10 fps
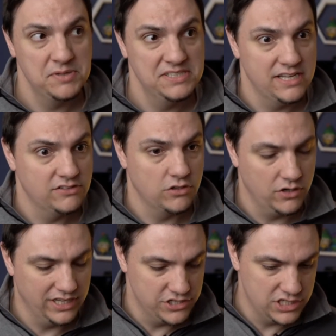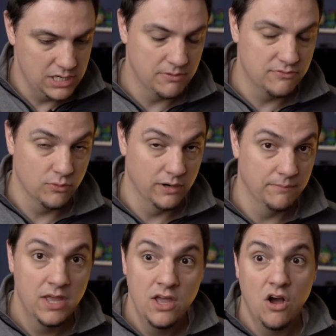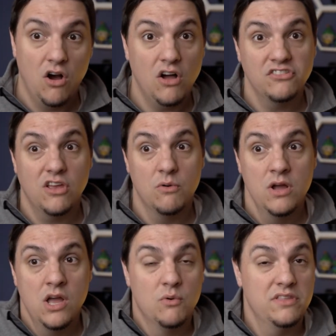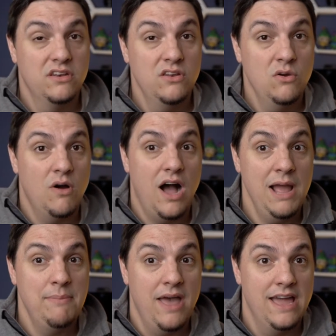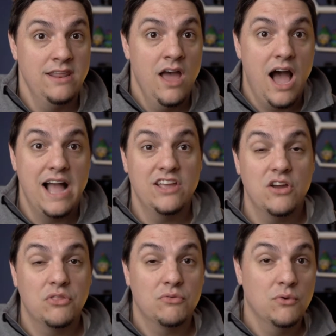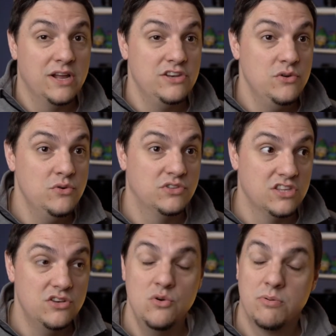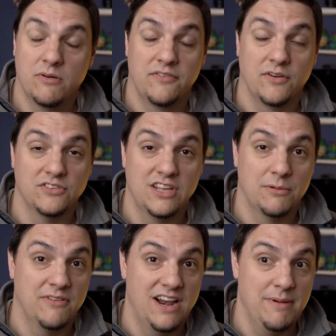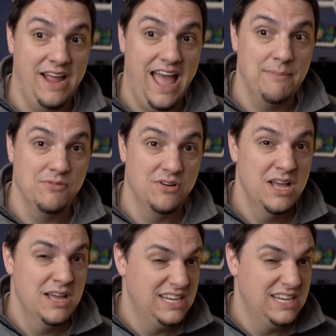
means things are going to get cheaper for it. Also, with the new iPad, I can go through and use the new peripherals that are provided by Apple,